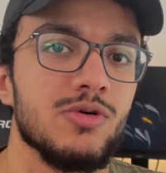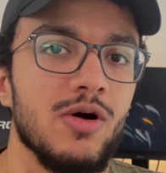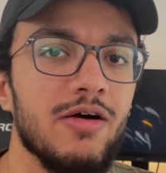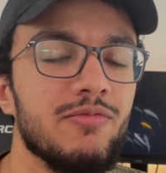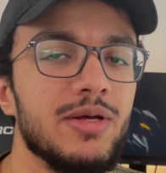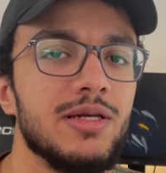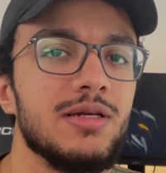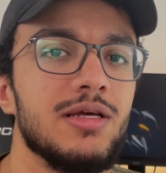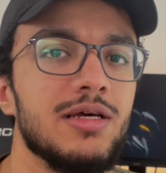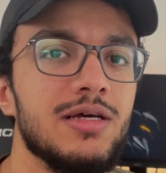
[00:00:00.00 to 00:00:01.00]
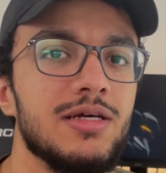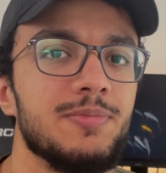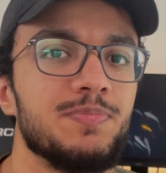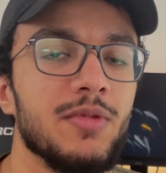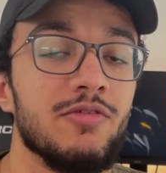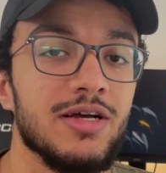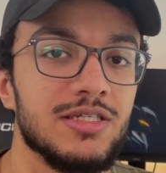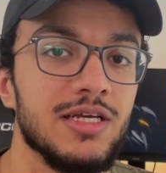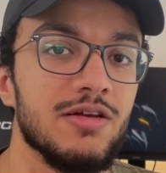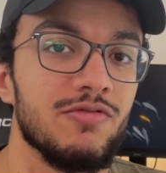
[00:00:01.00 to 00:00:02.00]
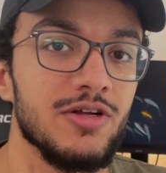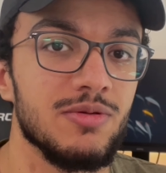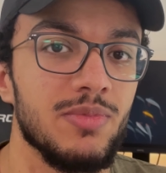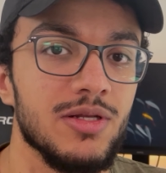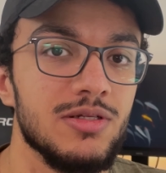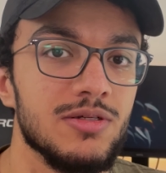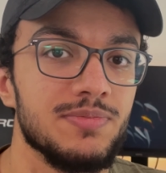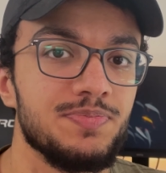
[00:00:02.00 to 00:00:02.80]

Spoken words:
who have been investing in Fitbit,